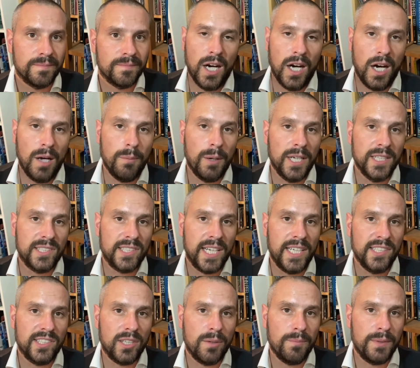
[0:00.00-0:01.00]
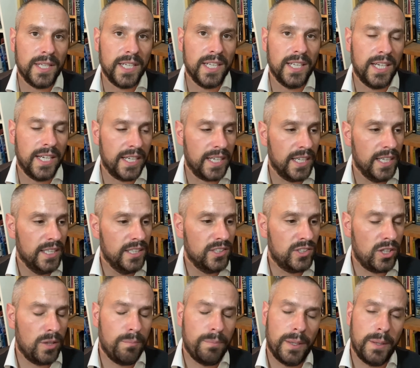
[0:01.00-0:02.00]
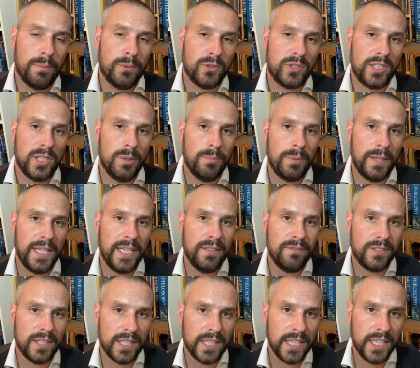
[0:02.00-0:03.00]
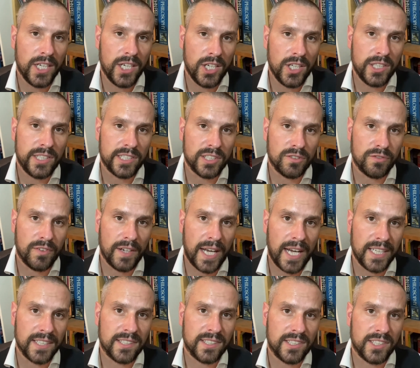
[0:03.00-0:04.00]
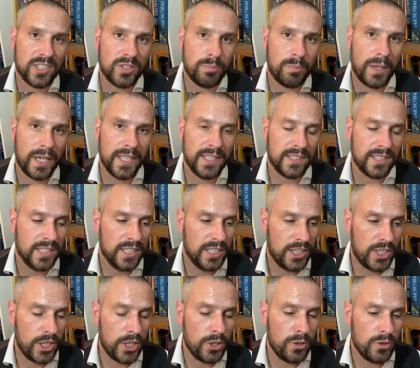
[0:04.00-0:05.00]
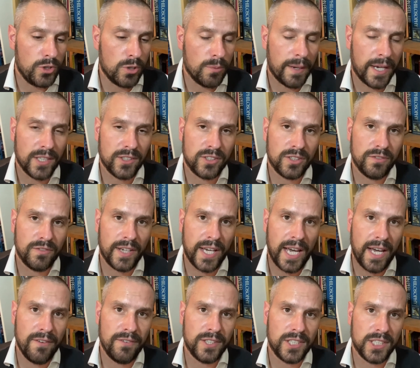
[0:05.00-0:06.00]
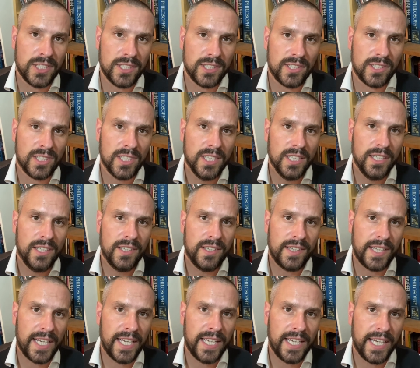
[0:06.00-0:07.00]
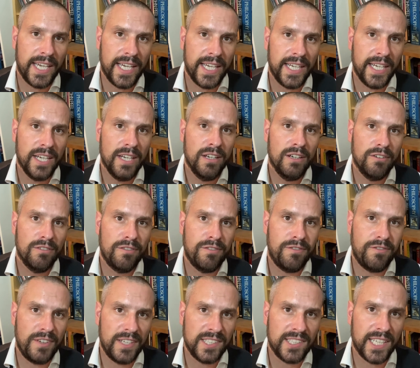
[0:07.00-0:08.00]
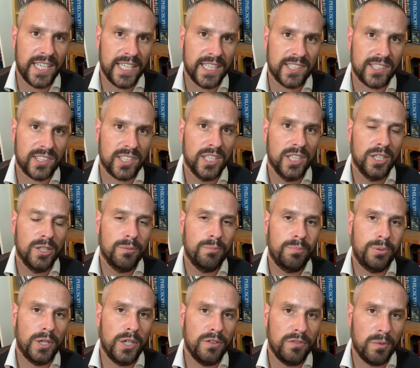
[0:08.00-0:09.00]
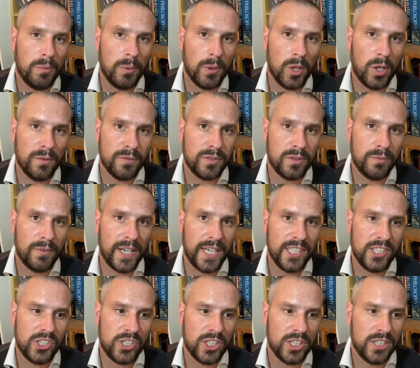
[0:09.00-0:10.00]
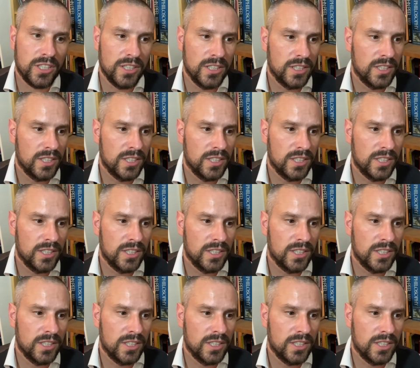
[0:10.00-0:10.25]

I might say something like, some people still believe that the Earth is flat, despite huge amounts of evidence, thinking, physics, provable observation.